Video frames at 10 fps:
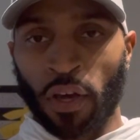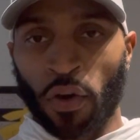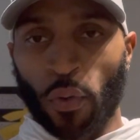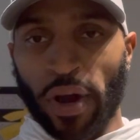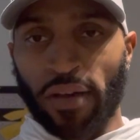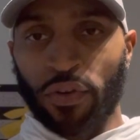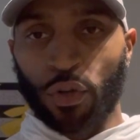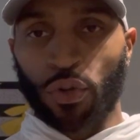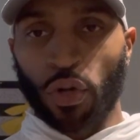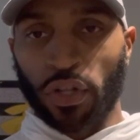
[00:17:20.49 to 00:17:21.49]
wherever you
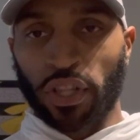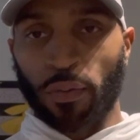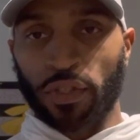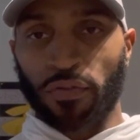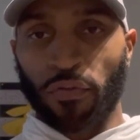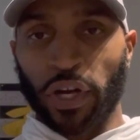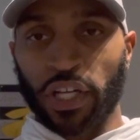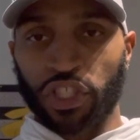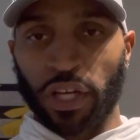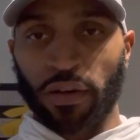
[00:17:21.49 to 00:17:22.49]
thought there was
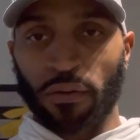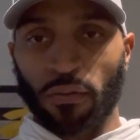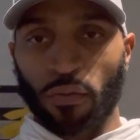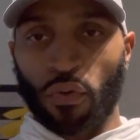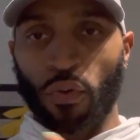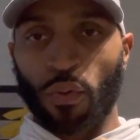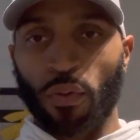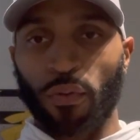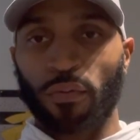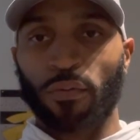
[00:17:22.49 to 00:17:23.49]
friction,
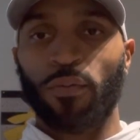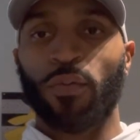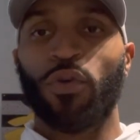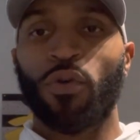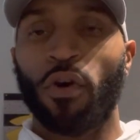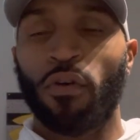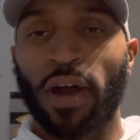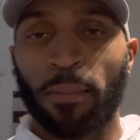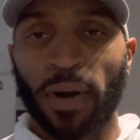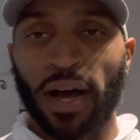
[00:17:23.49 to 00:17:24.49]
you go
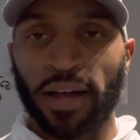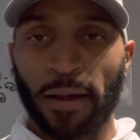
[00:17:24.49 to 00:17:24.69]
right by.